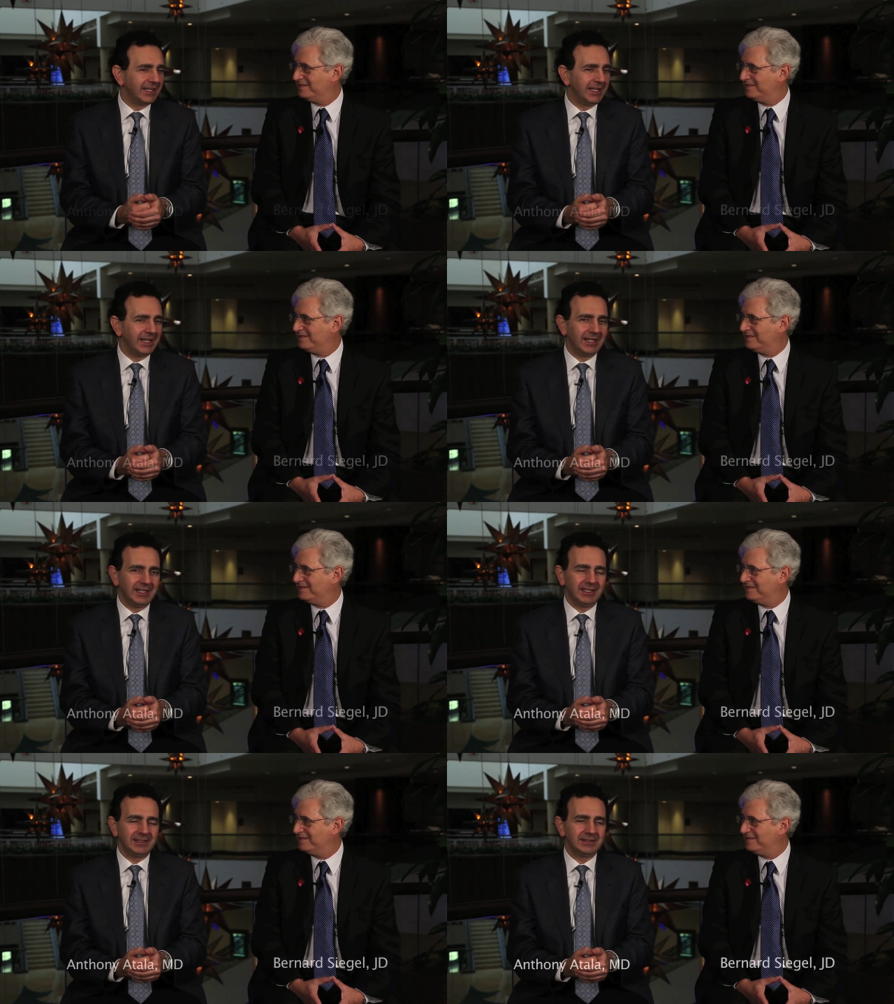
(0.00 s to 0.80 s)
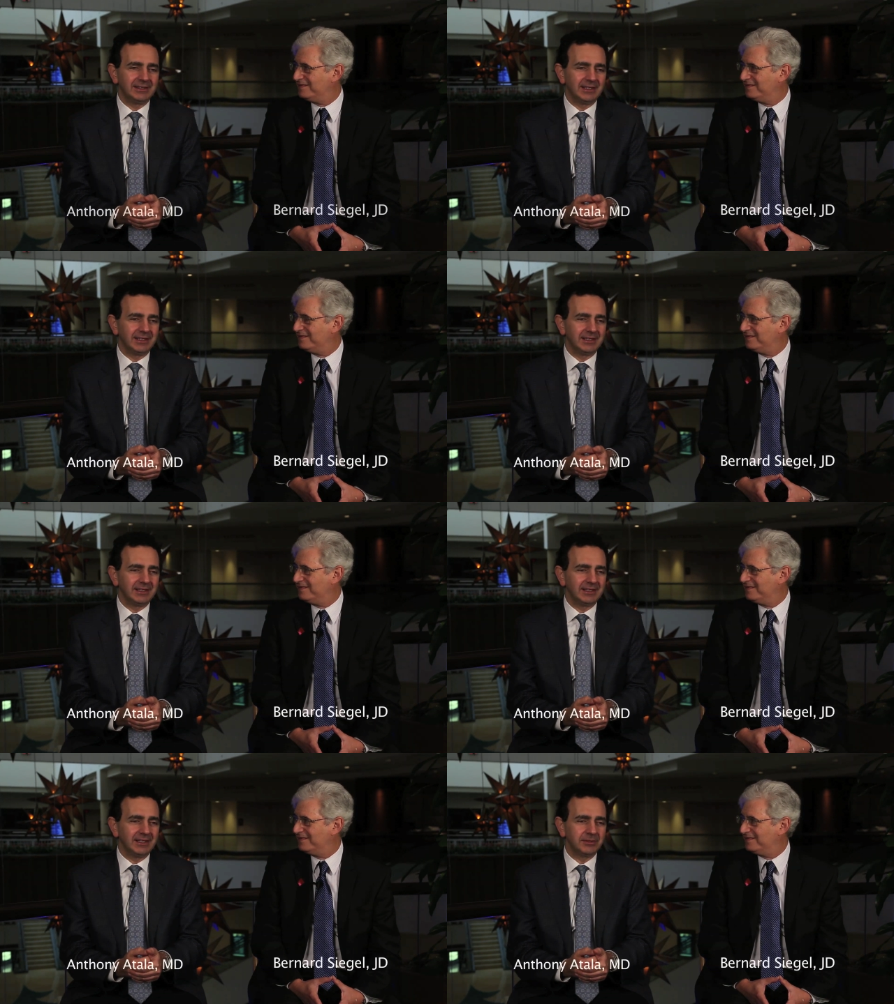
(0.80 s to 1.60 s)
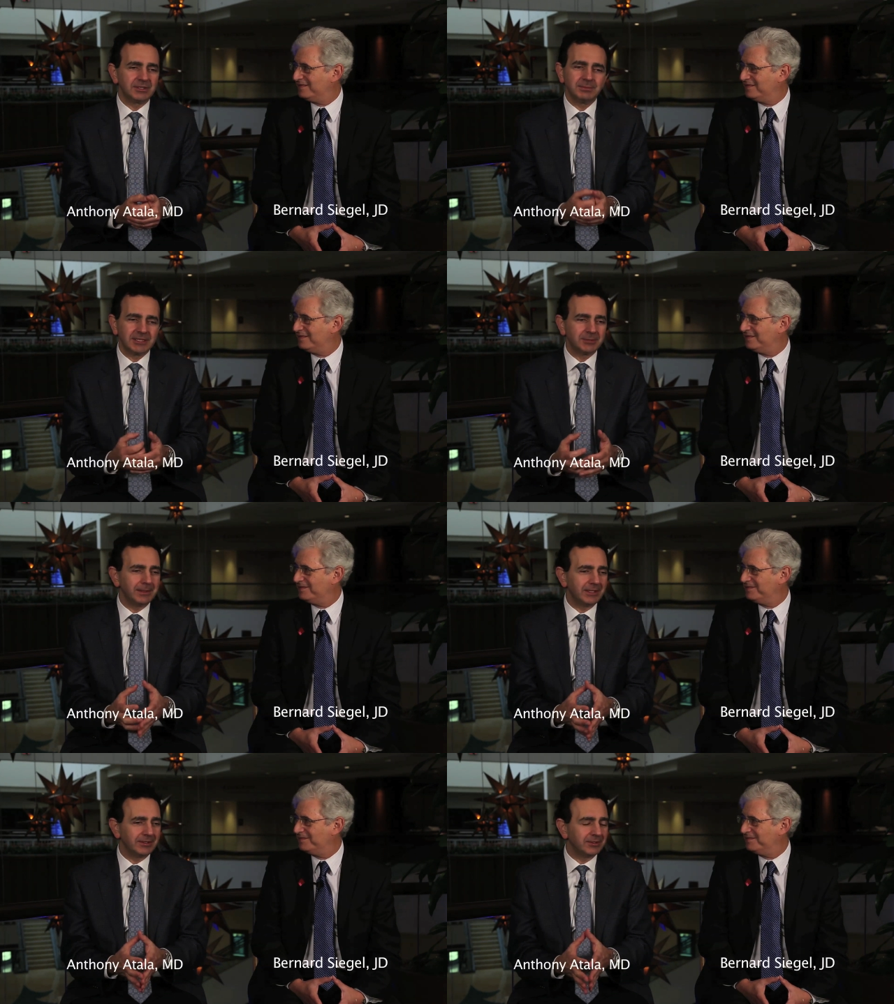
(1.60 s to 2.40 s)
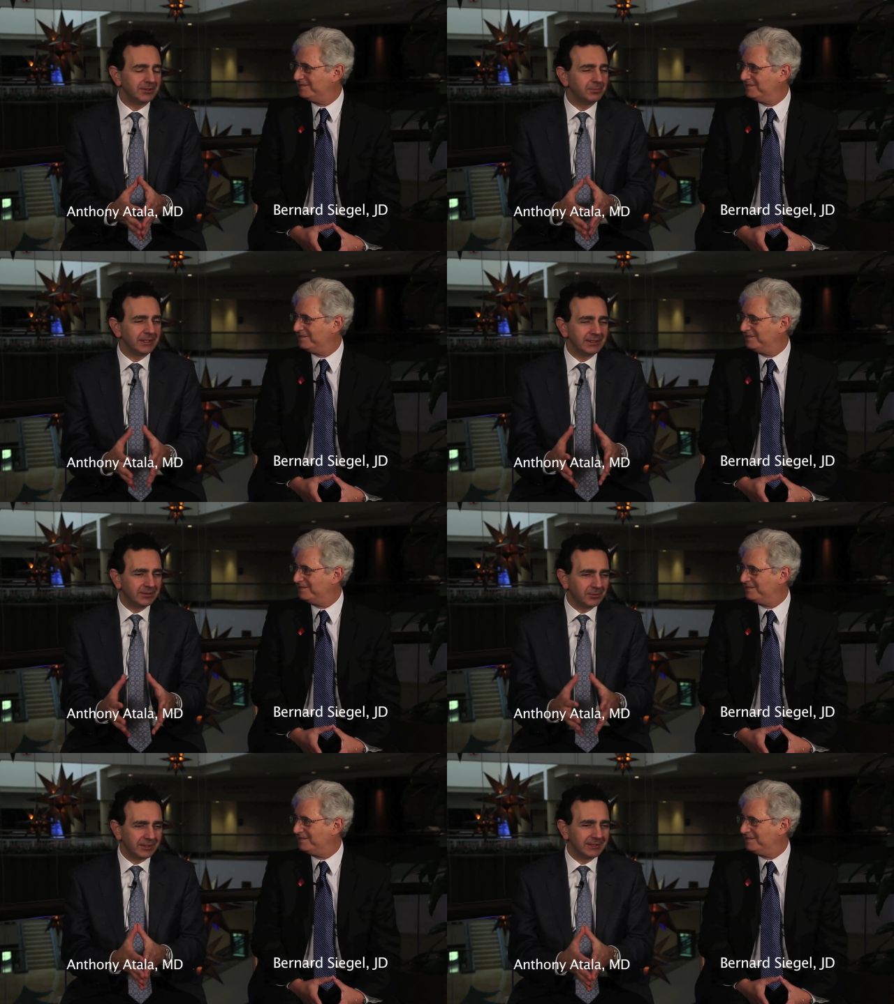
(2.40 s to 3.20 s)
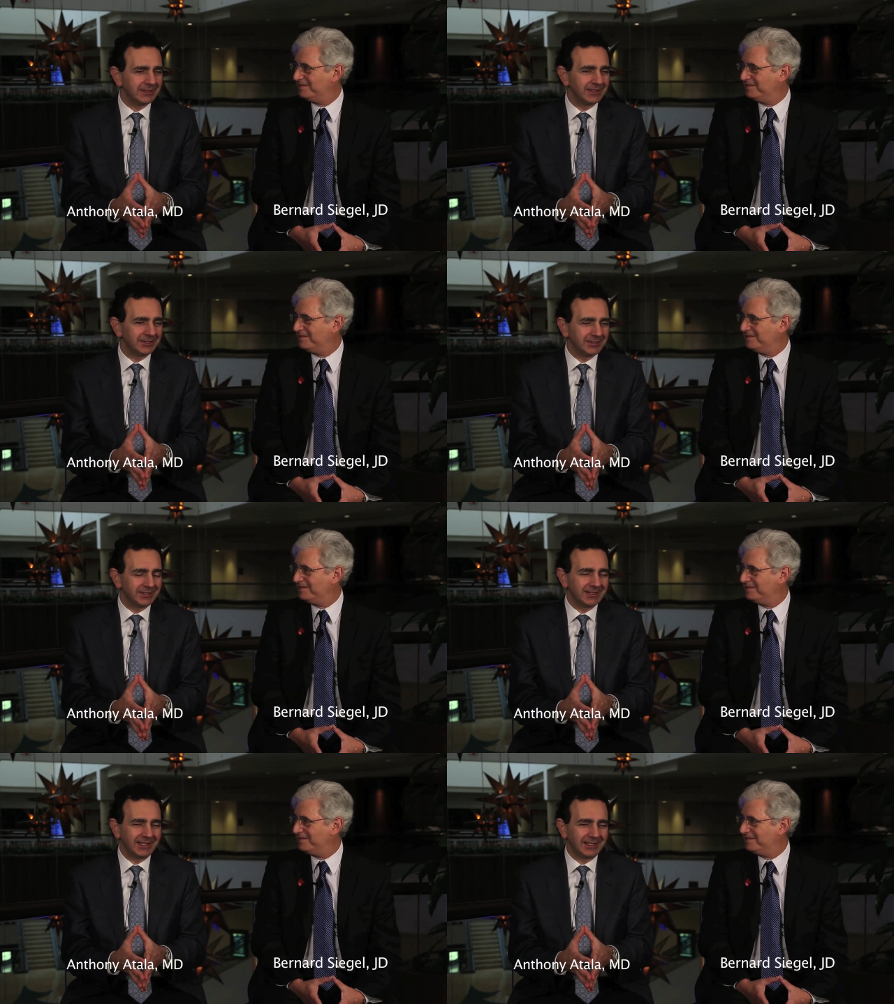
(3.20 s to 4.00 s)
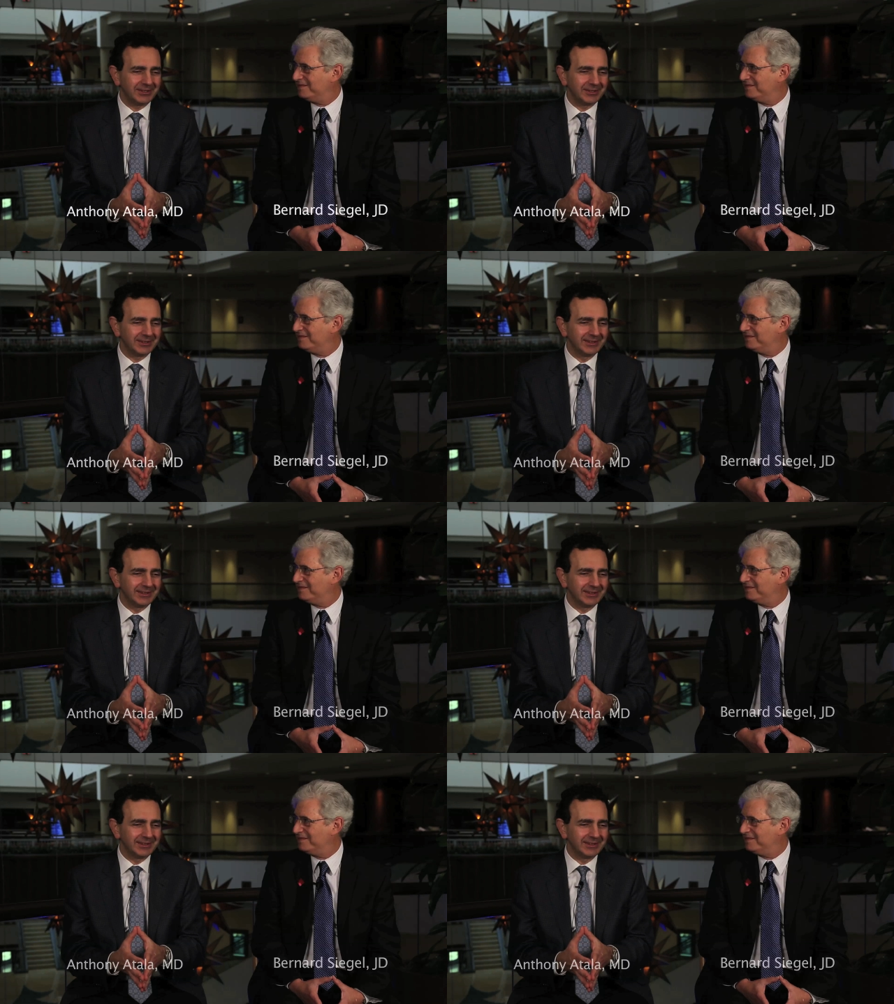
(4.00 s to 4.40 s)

Speaker 1: And uh, it was much better to bring the two organizations together